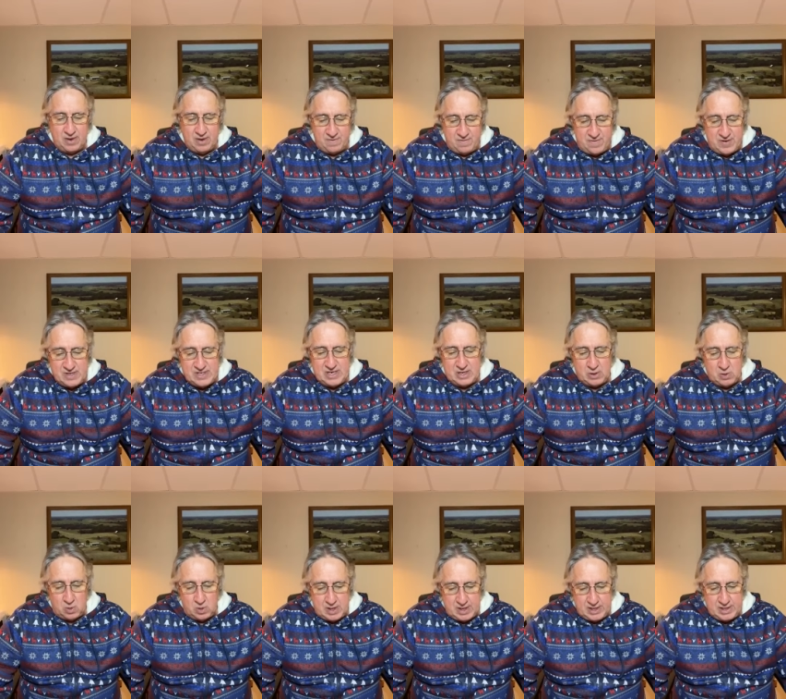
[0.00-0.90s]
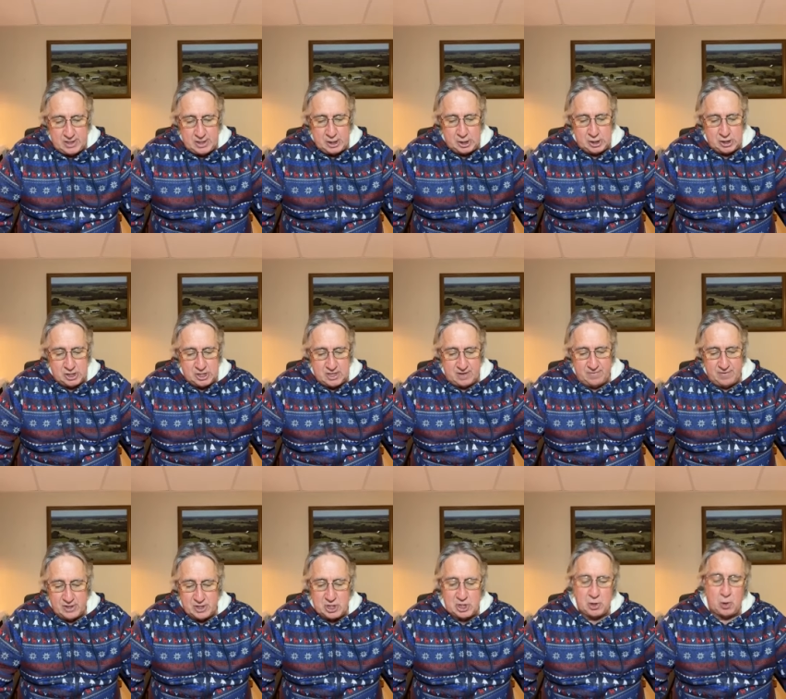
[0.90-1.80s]
on the physical conditions
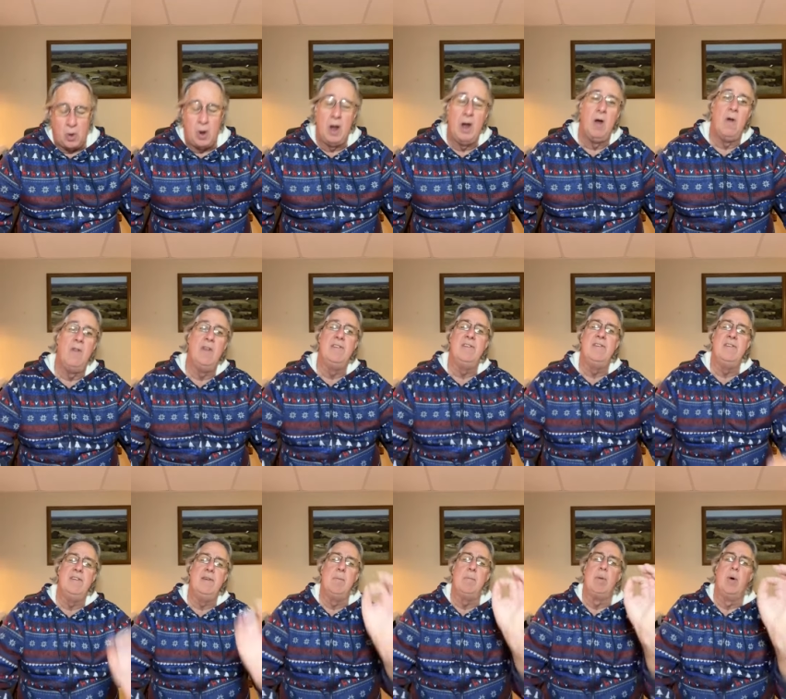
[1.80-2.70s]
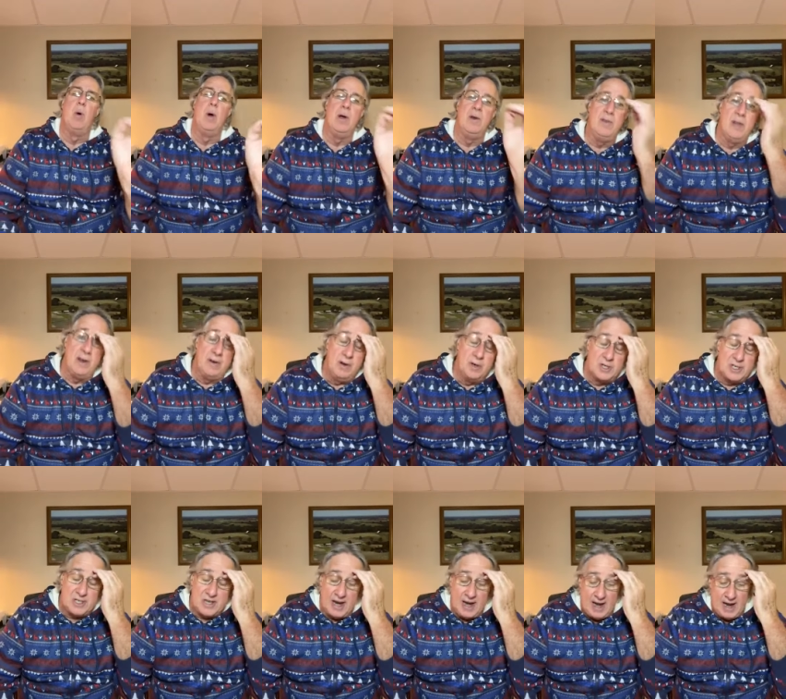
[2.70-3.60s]
of the soil. This is important to
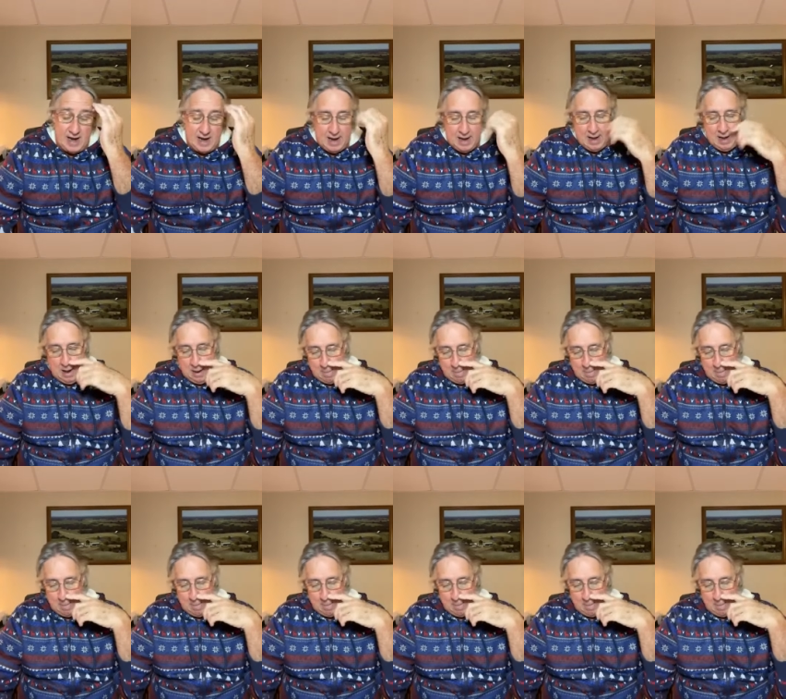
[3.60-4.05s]
understand.